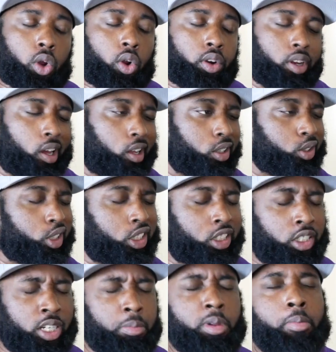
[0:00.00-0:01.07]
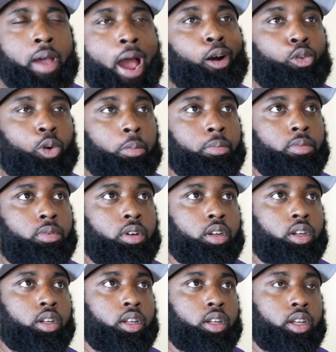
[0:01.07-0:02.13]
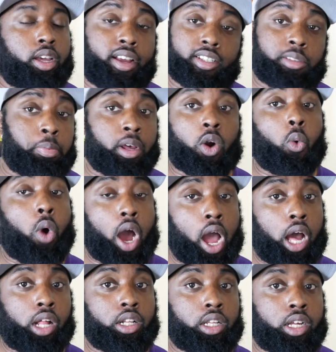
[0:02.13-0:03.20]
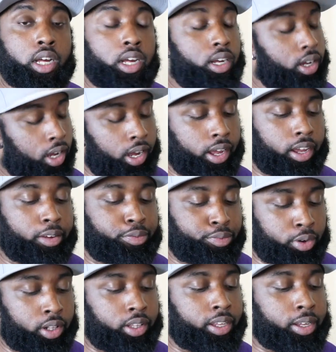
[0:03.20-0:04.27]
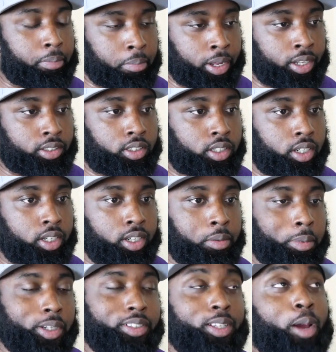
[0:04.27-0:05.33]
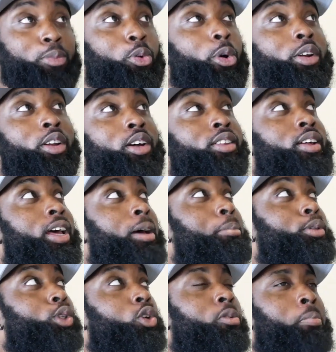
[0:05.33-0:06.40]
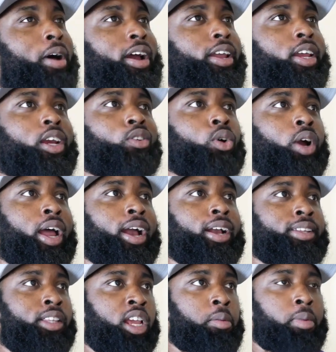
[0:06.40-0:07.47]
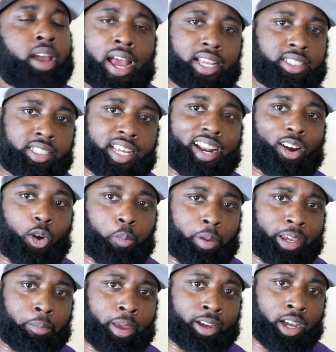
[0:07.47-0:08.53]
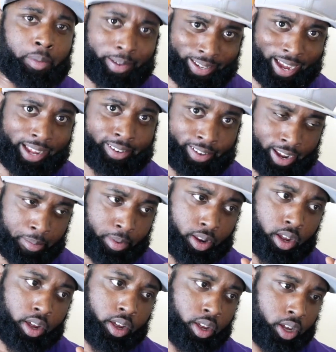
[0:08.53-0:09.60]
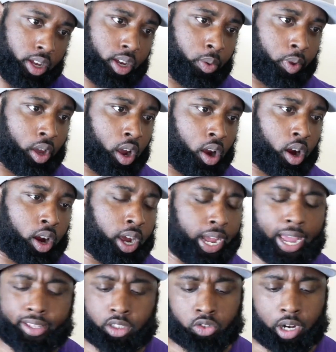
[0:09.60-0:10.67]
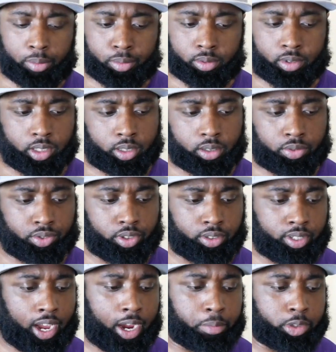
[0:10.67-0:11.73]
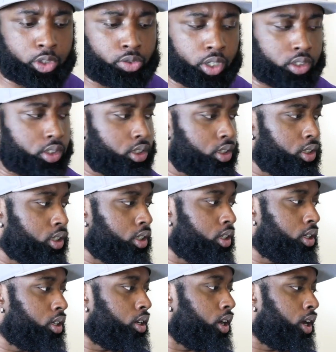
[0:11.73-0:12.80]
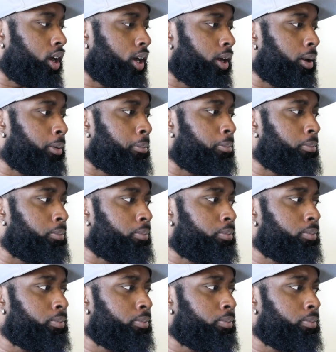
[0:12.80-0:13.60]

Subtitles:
y'all? Jimmy Magrum. It's been a while, I freely admit, but it's time for another episode of My Hero Academia. I said I would pick it back up, and goddammit, here we are. I had to drop it just for time restraints. I